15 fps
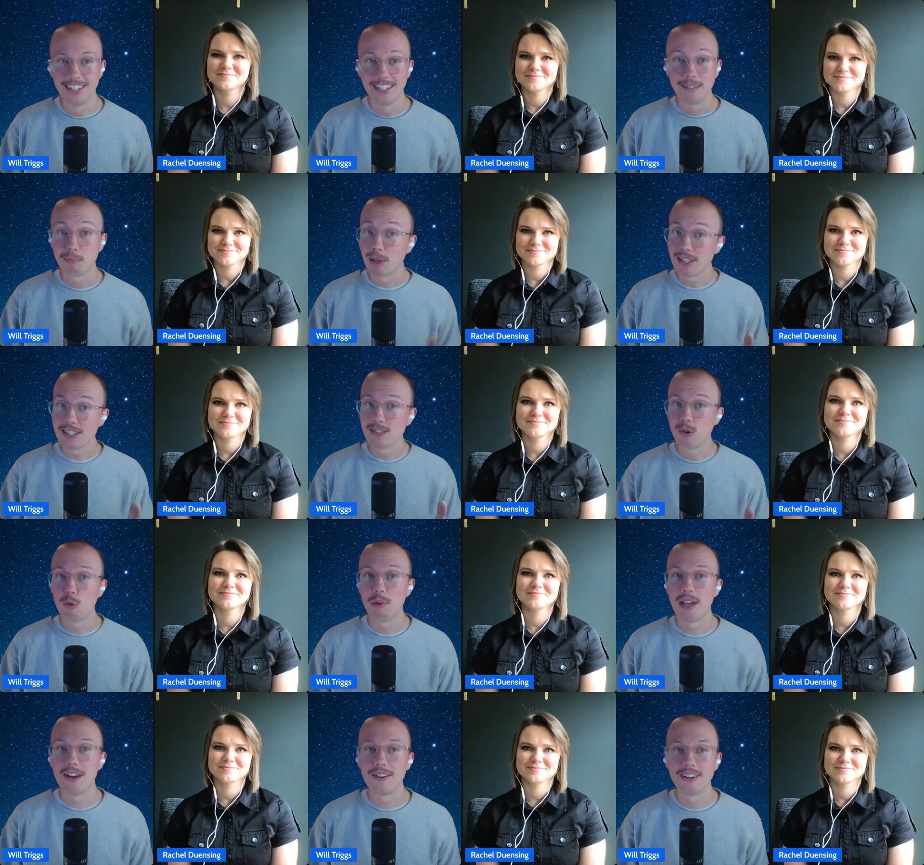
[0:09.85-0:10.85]
Speaker 1: Plus, we'll be
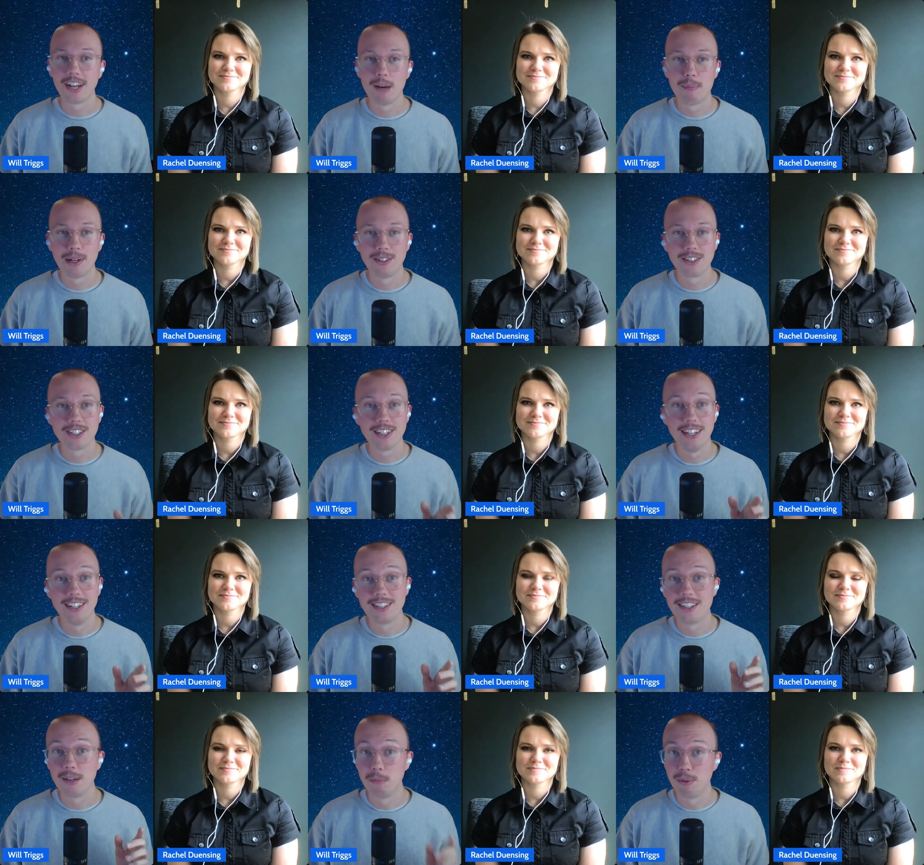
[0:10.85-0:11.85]
hearing about its
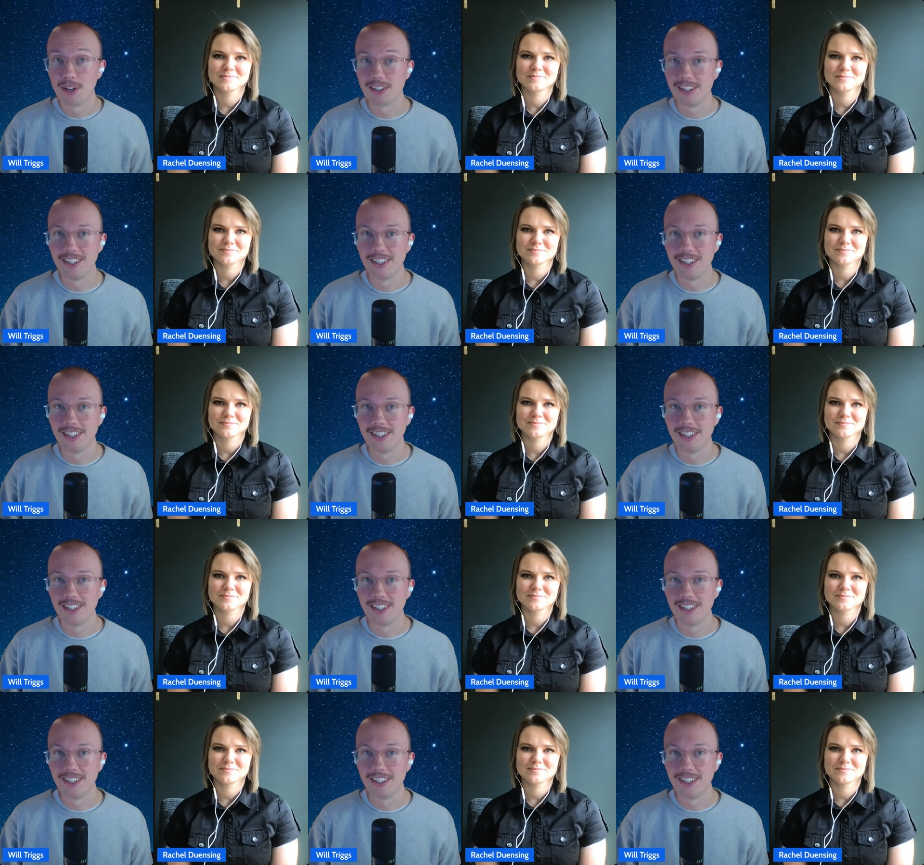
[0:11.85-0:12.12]
brother,